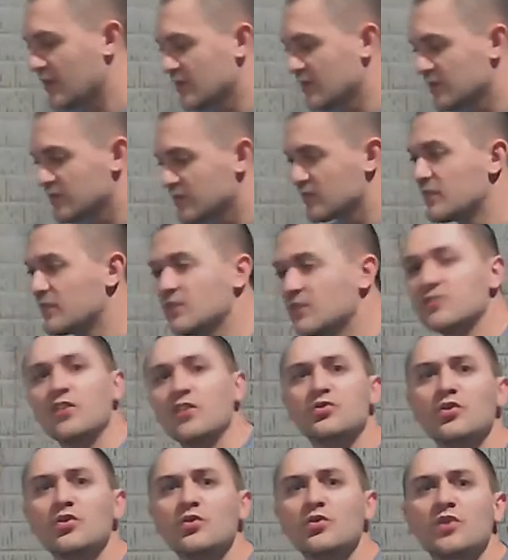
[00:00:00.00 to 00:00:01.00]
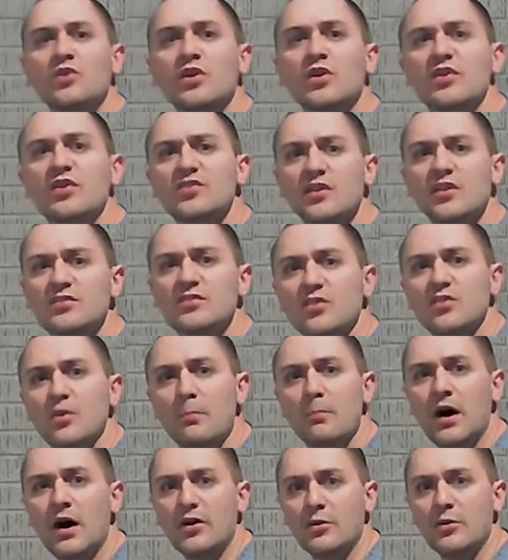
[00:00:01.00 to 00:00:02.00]
that the CO2 is going to sink to the
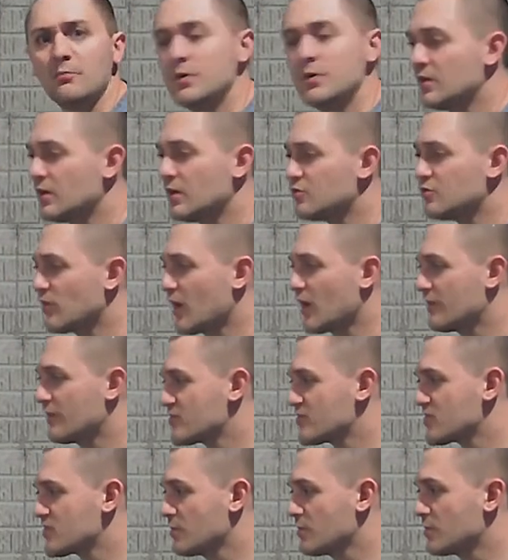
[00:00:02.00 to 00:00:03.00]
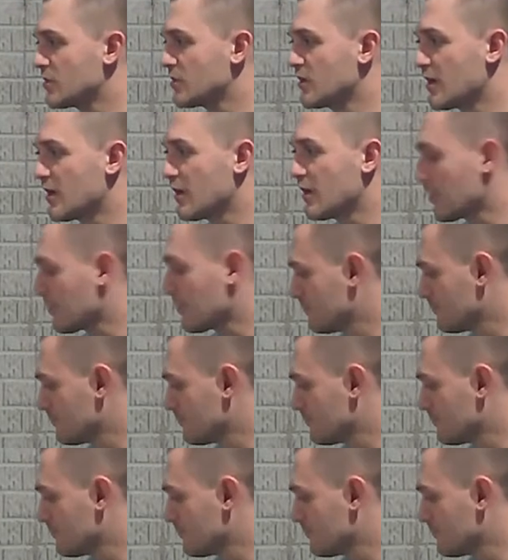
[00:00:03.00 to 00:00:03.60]
bottom, drive out some of the air.